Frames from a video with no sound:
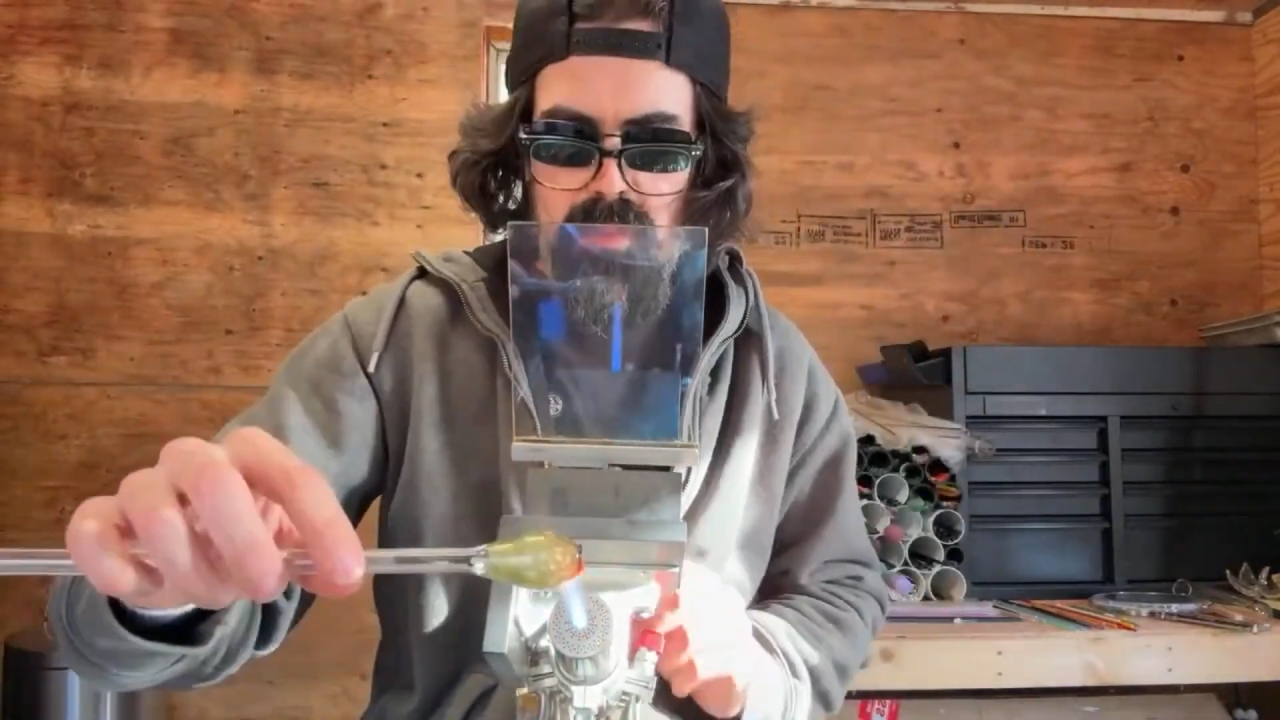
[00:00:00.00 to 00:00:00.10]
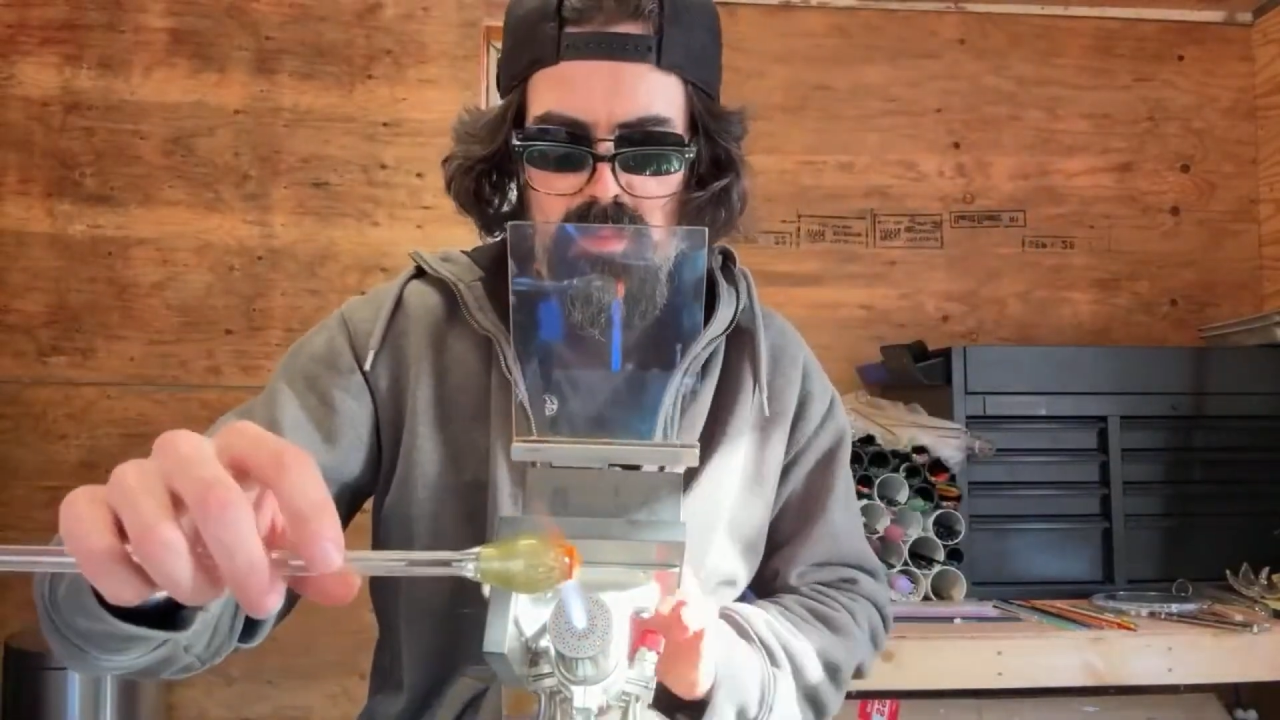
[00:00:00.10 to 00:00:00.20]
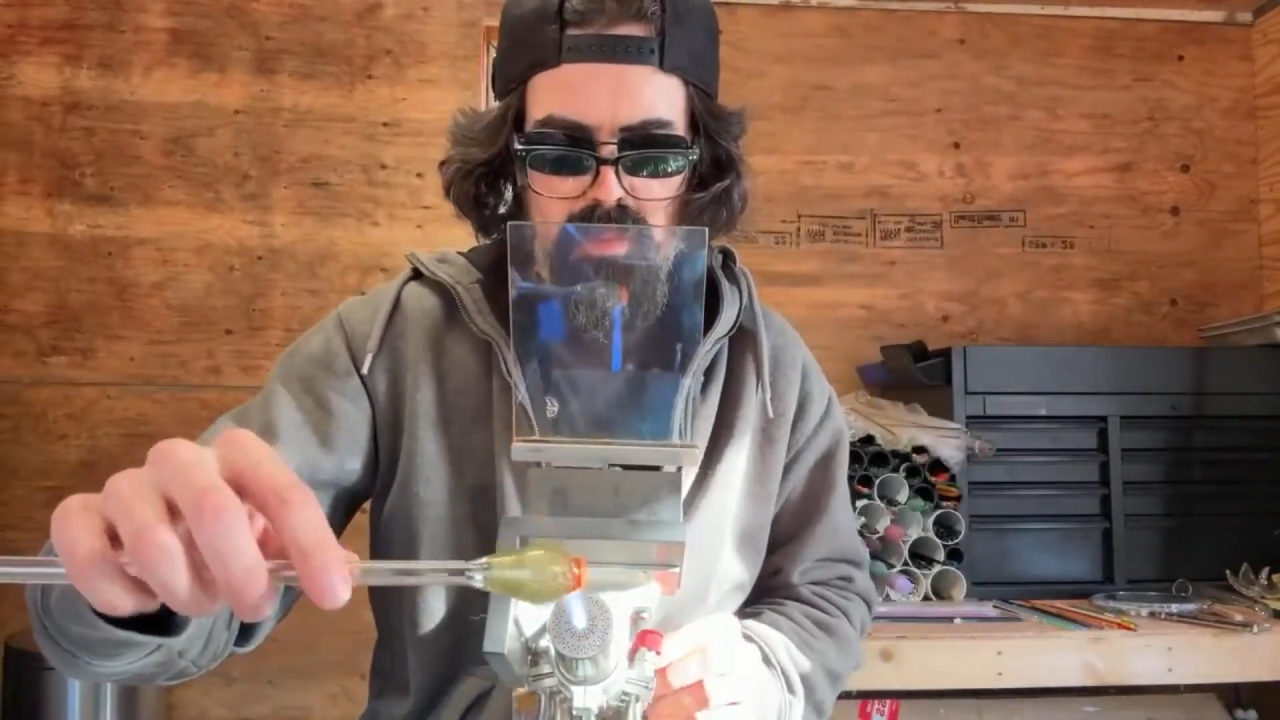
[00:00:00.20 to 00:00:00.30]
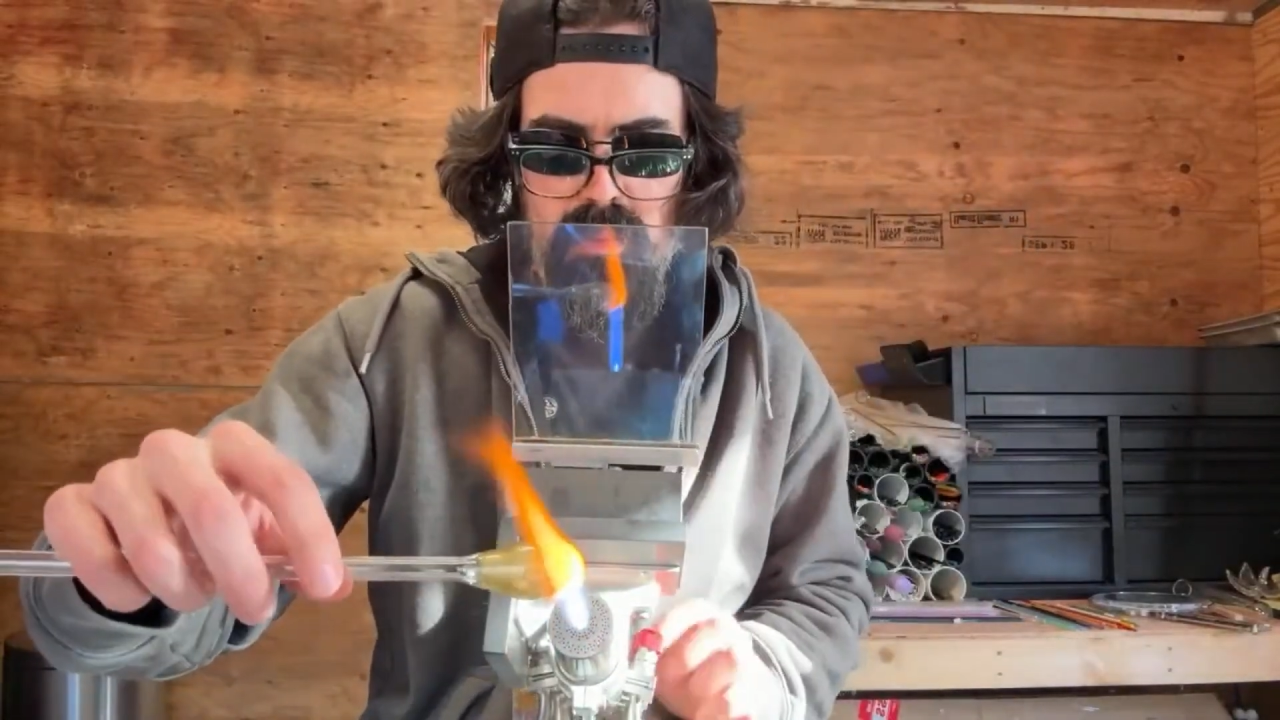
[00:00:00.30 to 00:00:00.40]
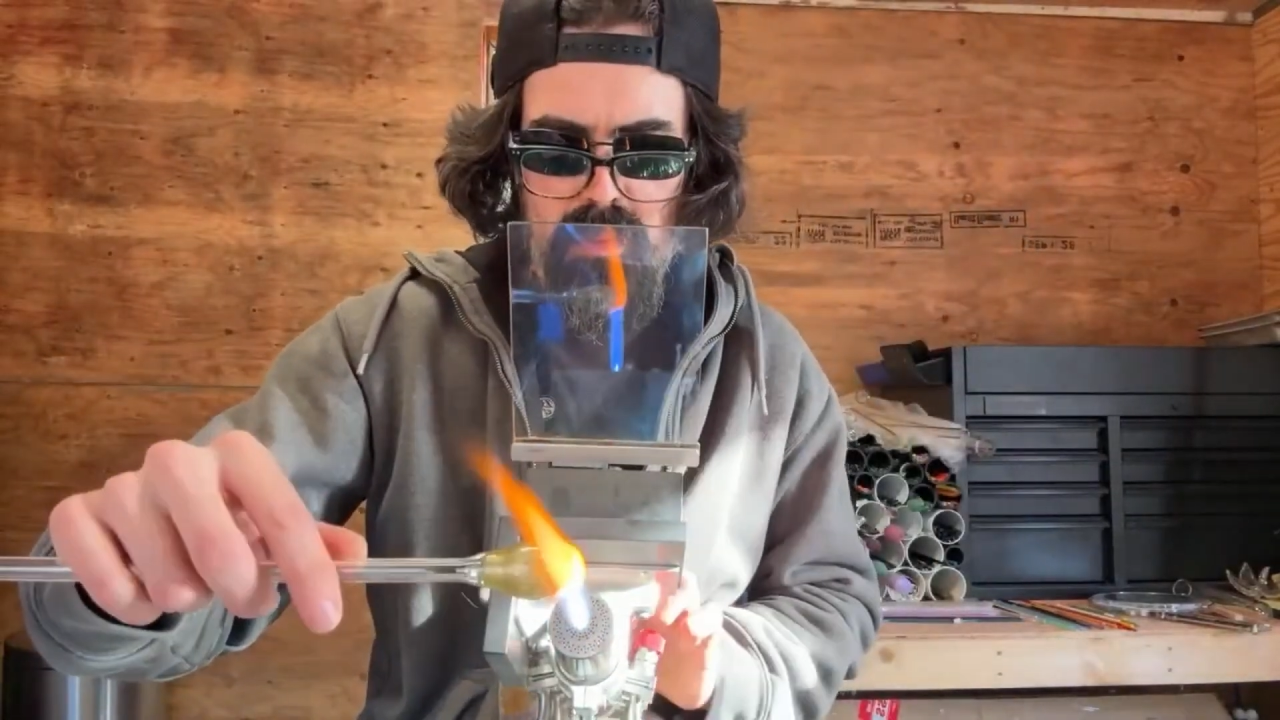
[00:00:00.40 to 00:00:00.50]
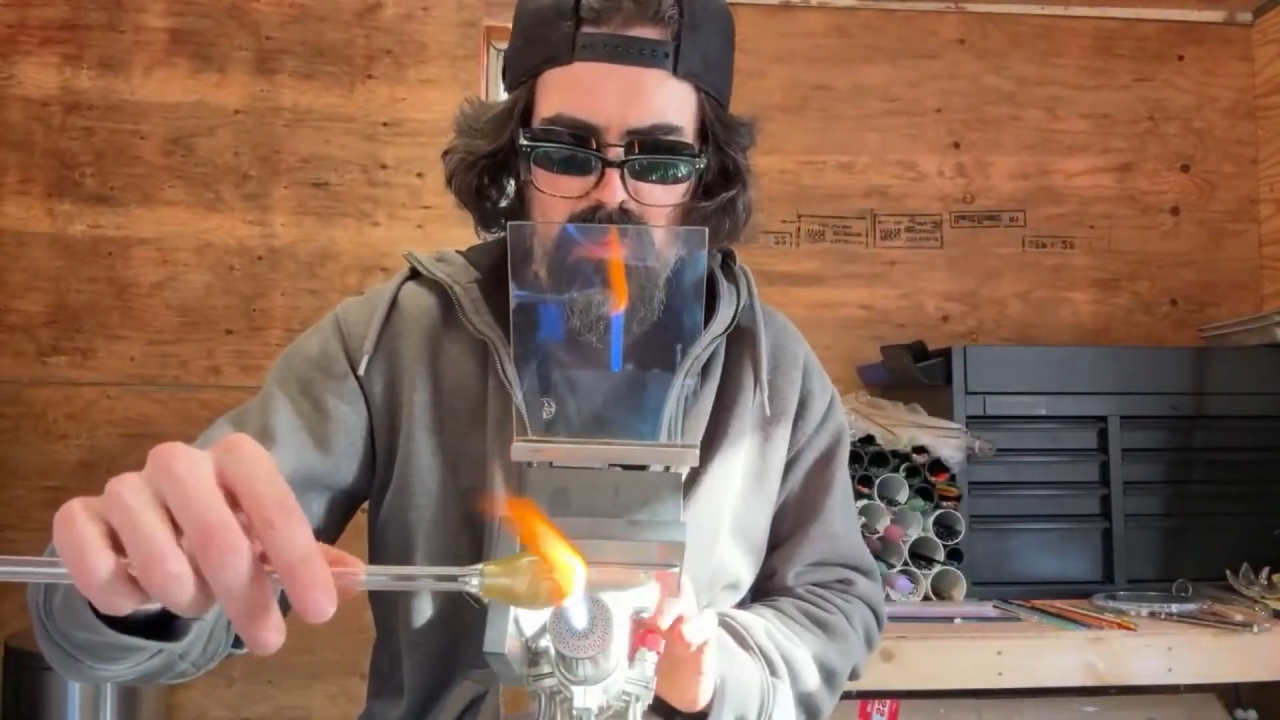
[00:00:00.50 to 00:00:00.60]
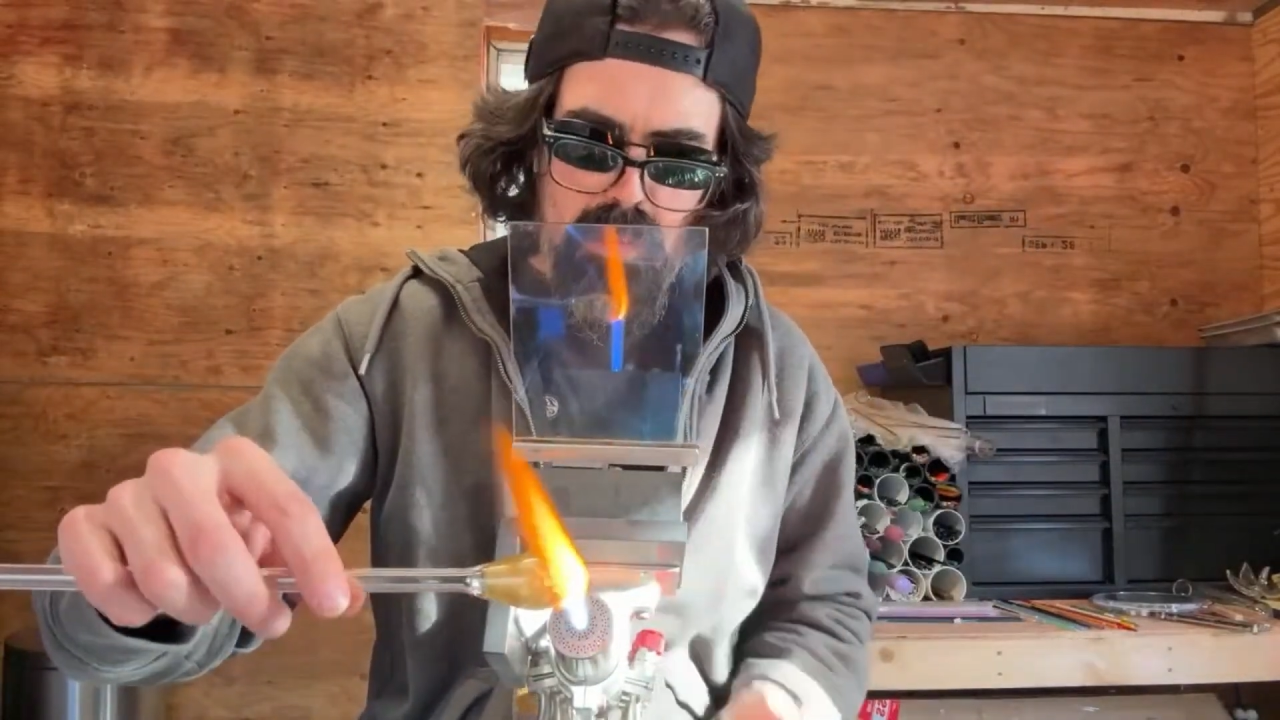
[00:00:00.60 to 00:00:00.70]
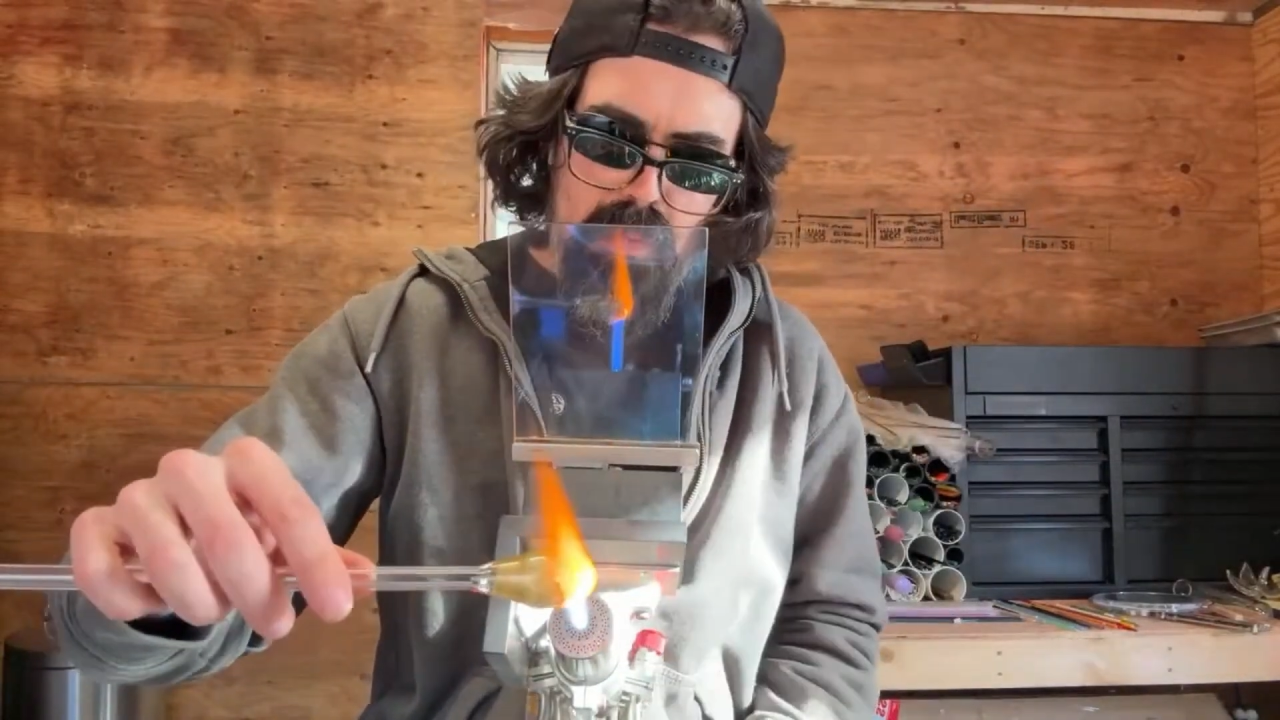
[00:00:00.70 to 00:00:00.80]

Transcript: take a little